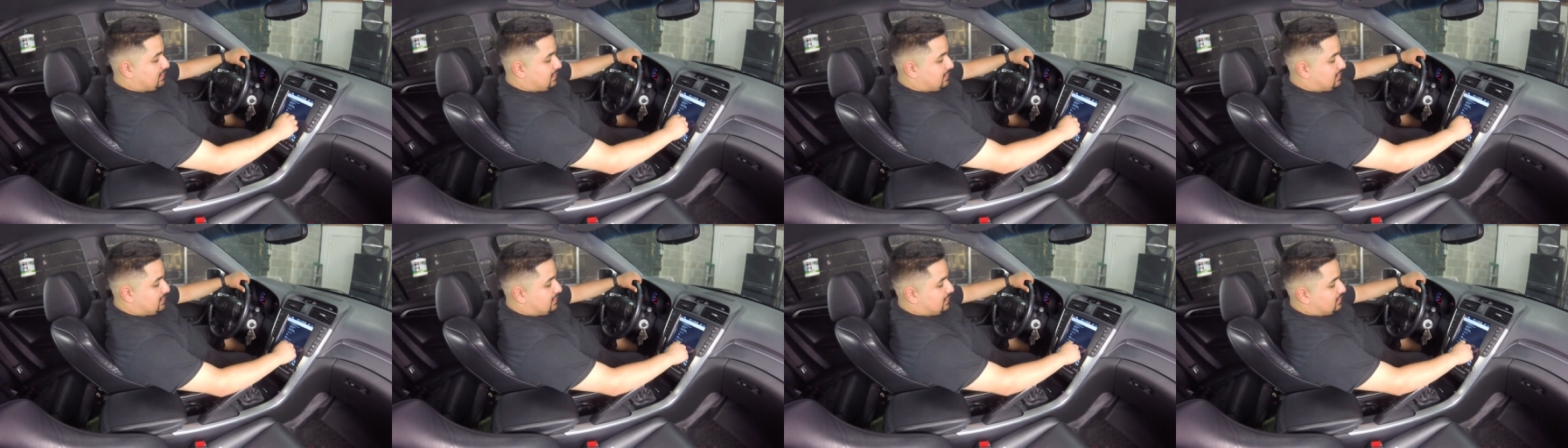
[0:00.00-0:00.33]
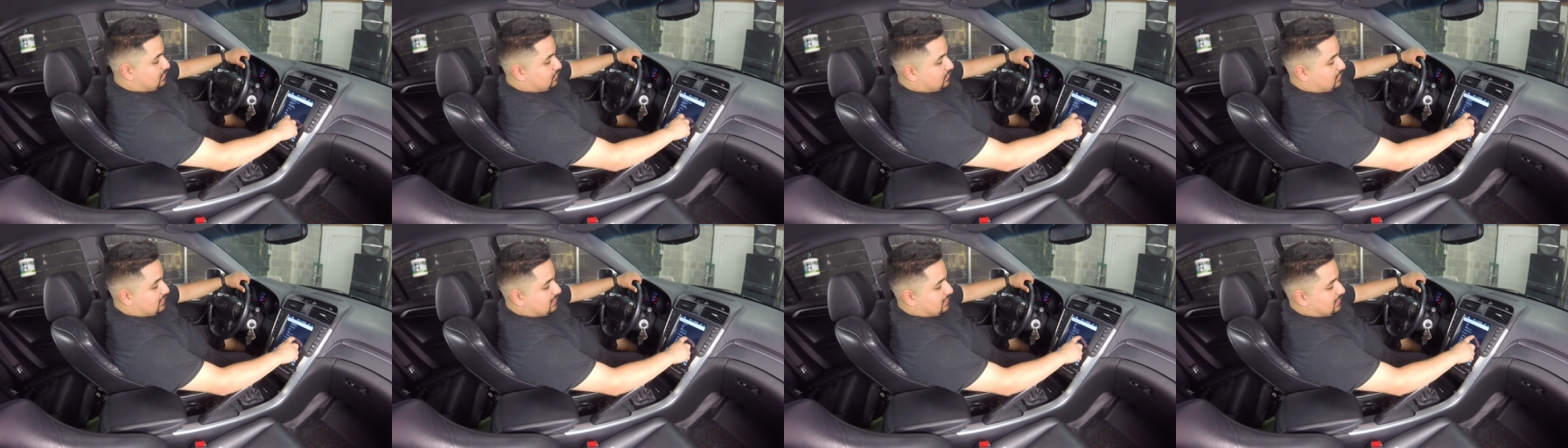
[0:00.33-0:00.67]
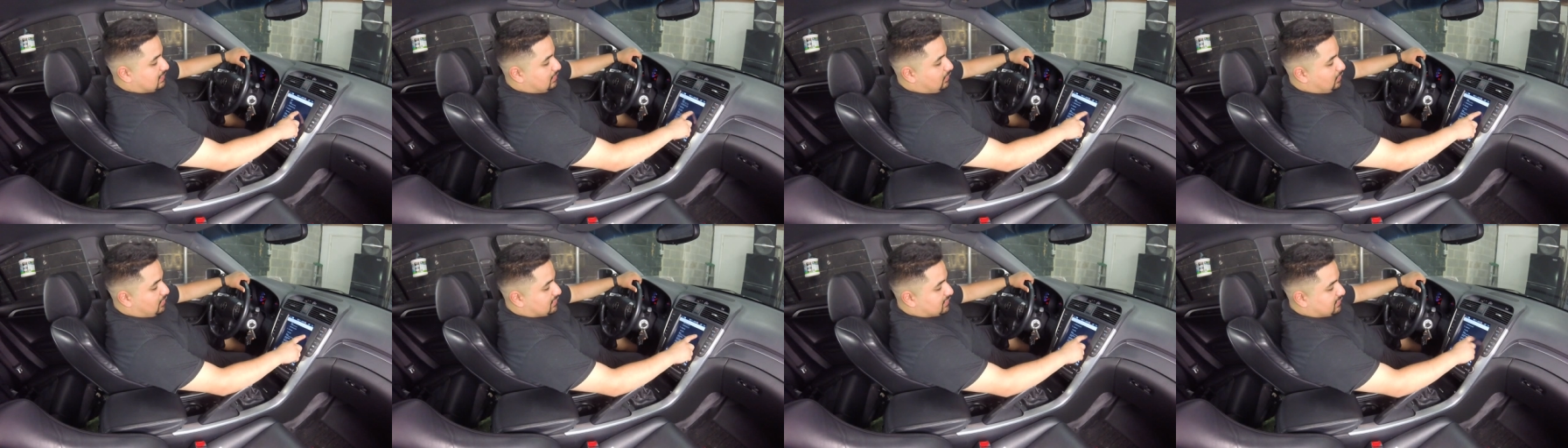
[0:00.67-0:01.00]
and then you can
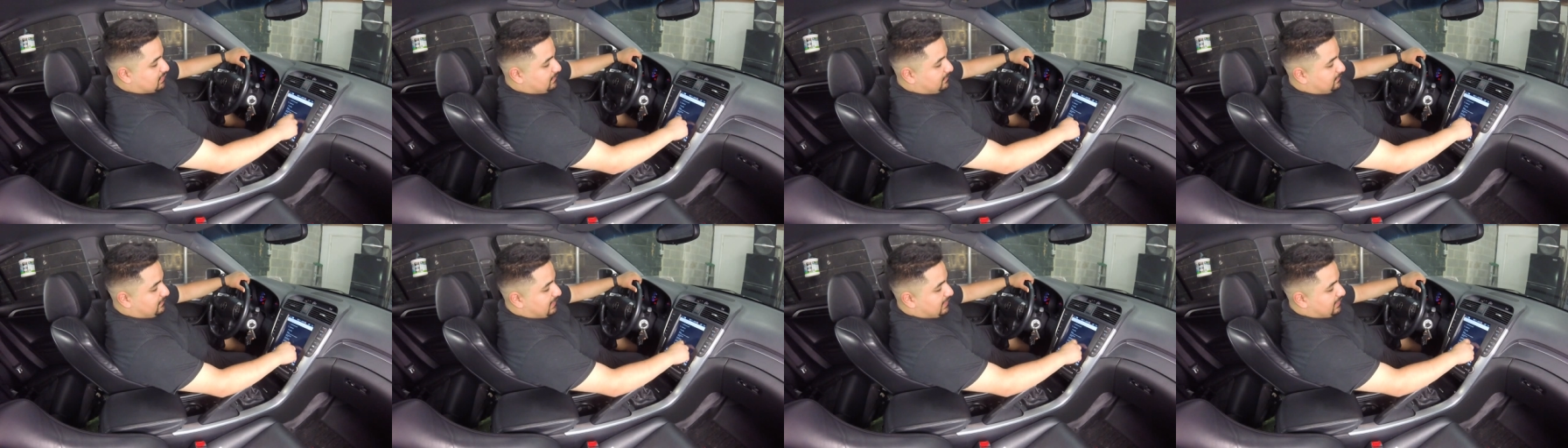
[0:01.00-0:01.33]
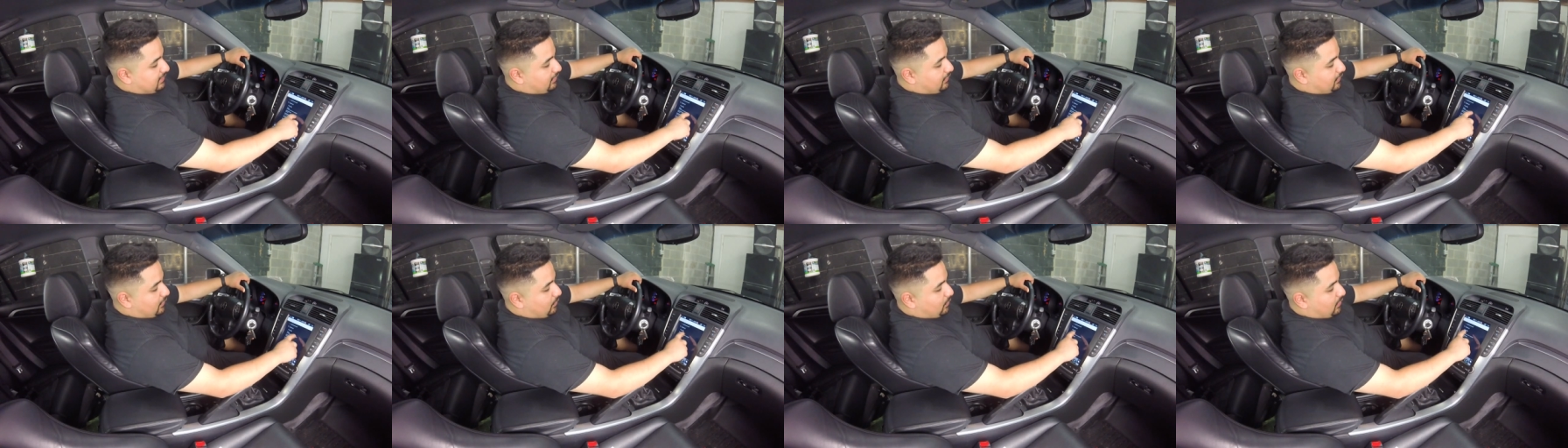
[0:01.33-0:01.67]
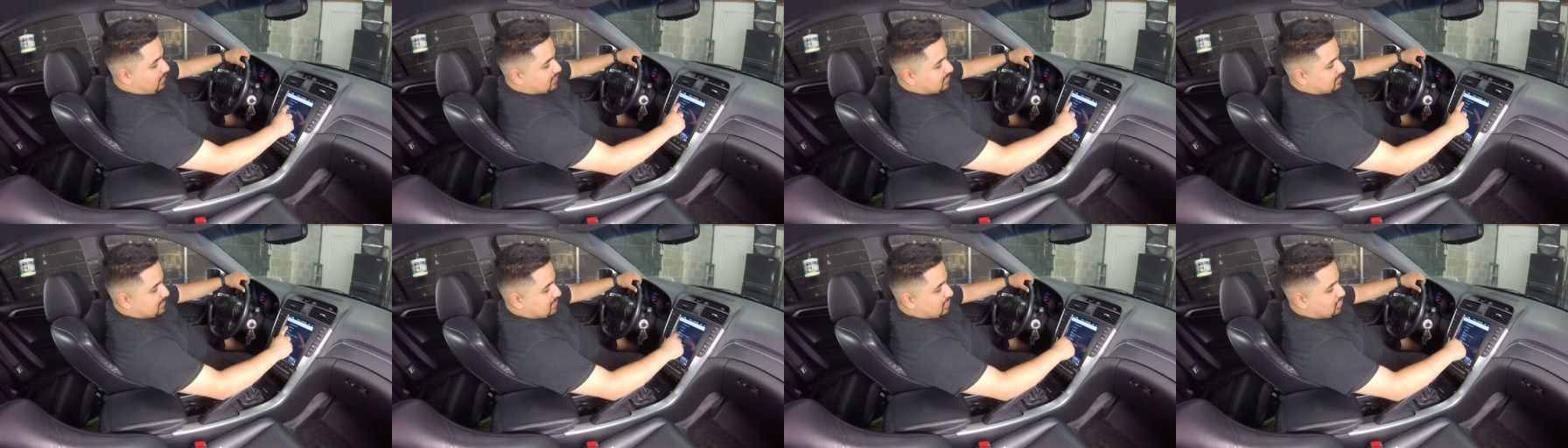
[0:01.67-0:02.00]
also find other
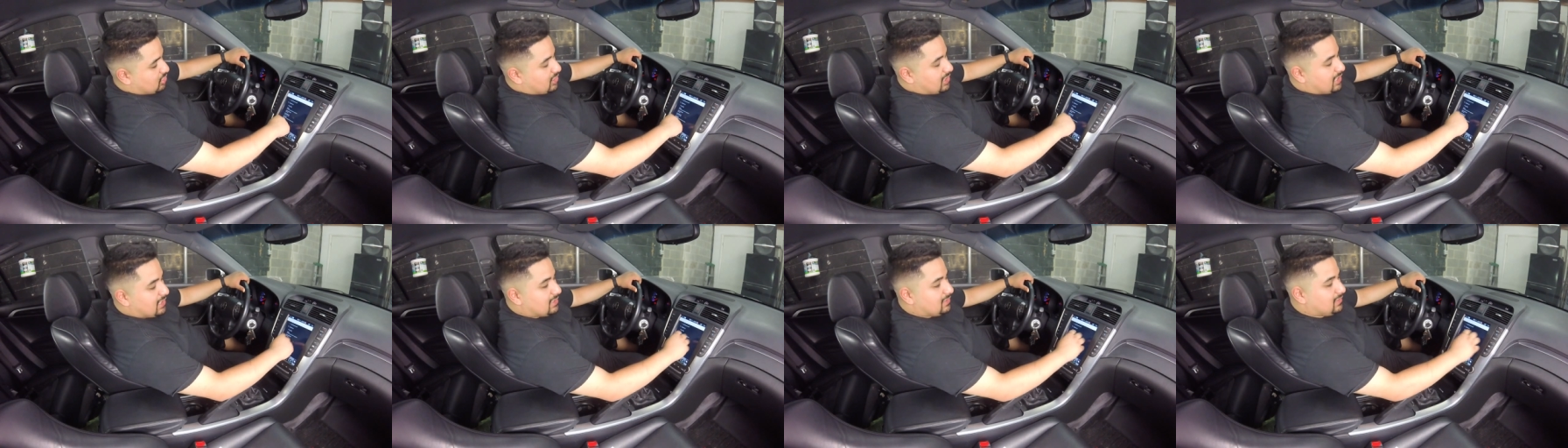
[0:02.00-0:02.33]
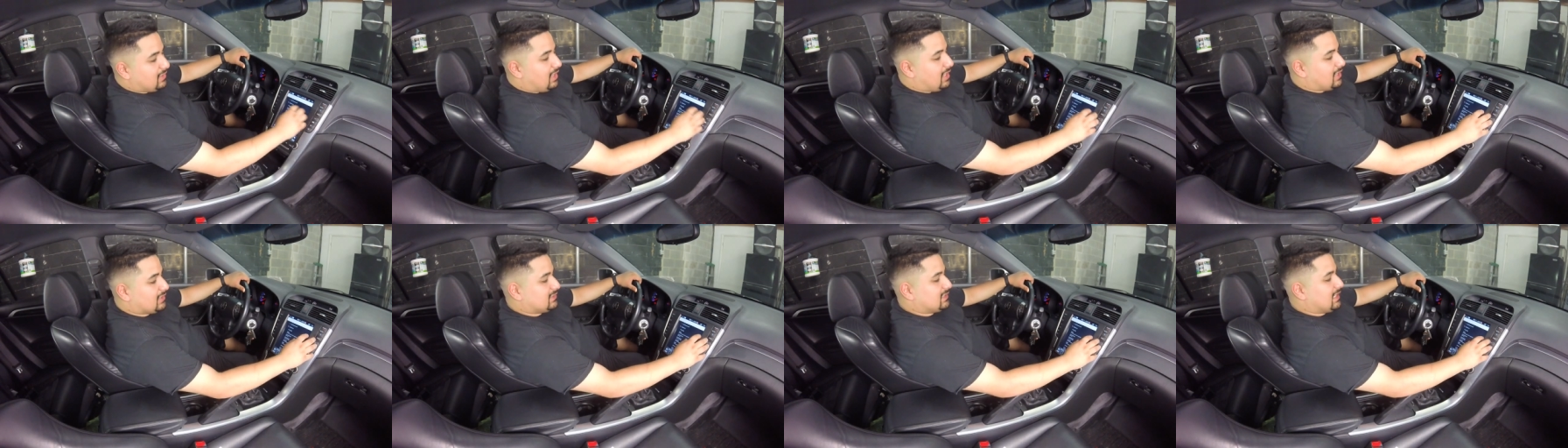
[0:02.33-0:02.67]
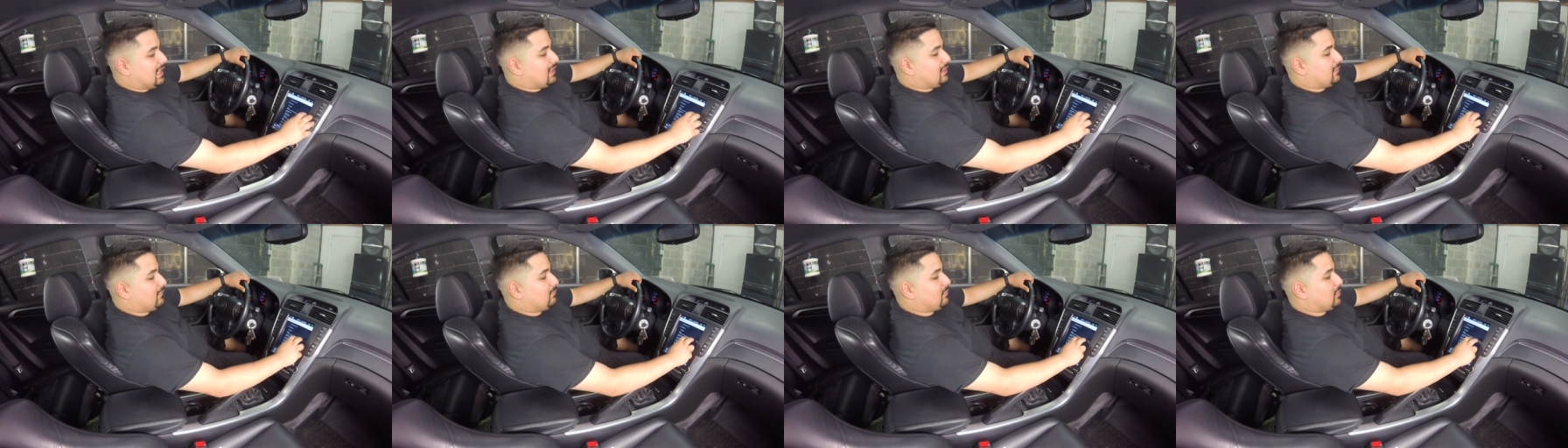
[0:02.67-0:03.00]
ones, but you're kind of locked
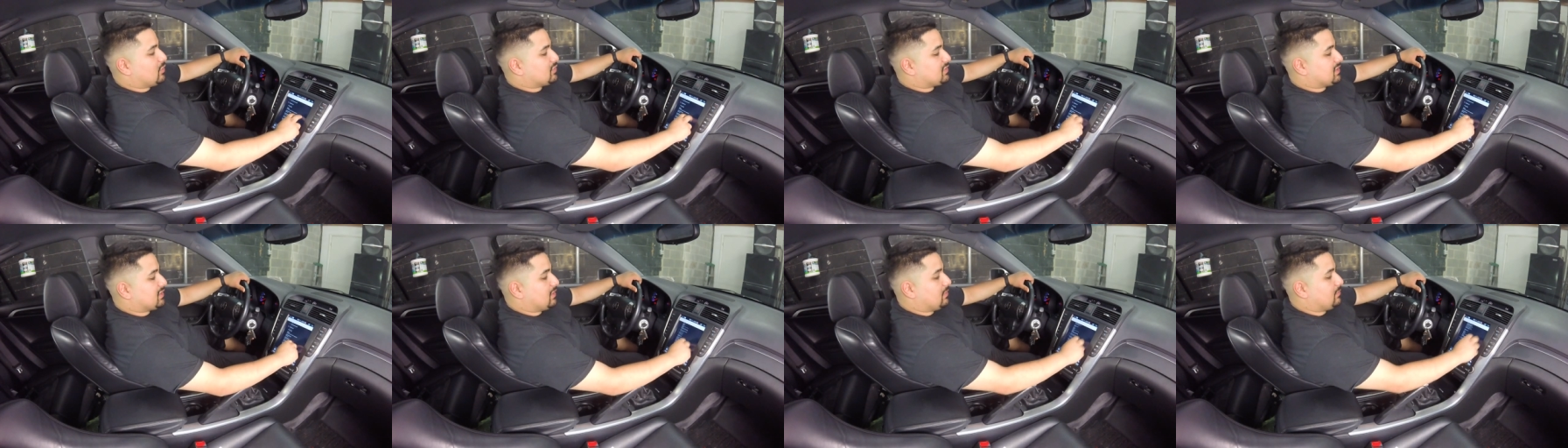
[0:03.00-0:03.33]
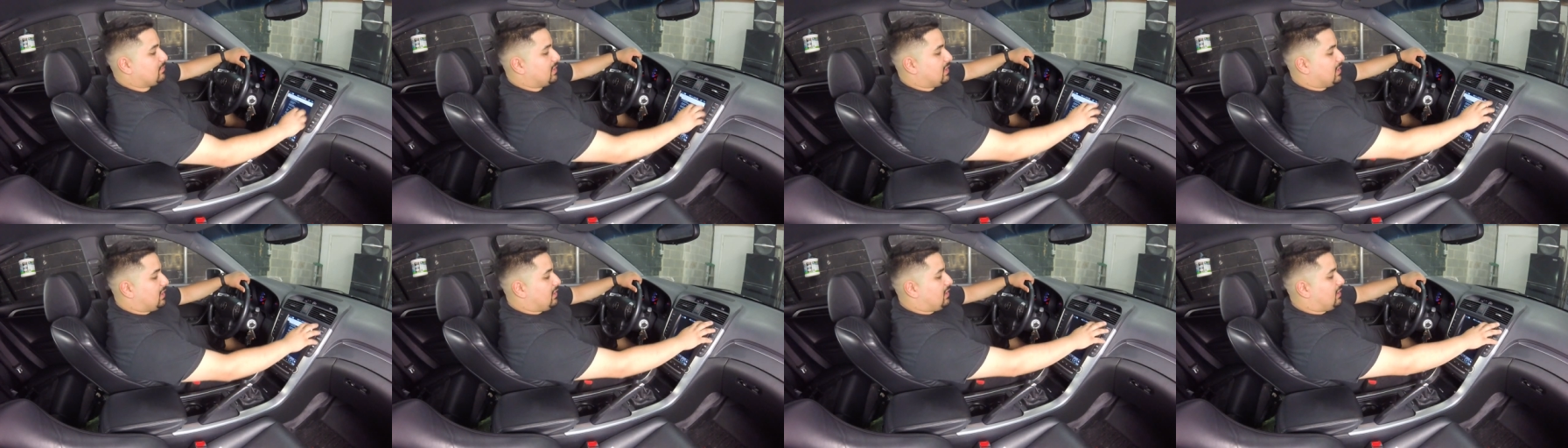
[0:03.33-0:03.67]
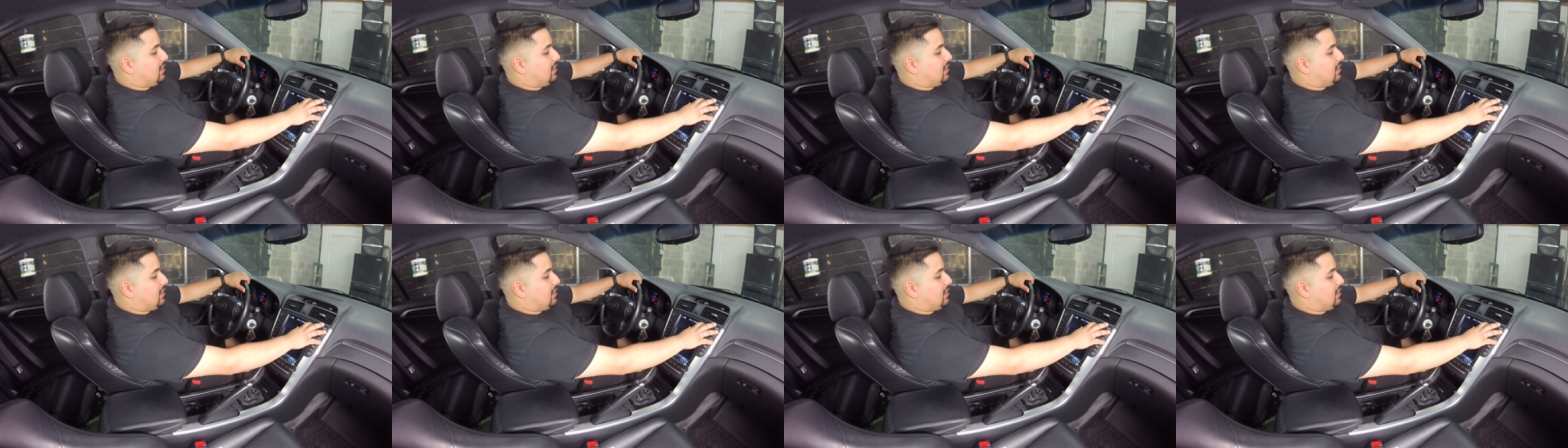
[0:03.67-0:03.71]
out of most of them.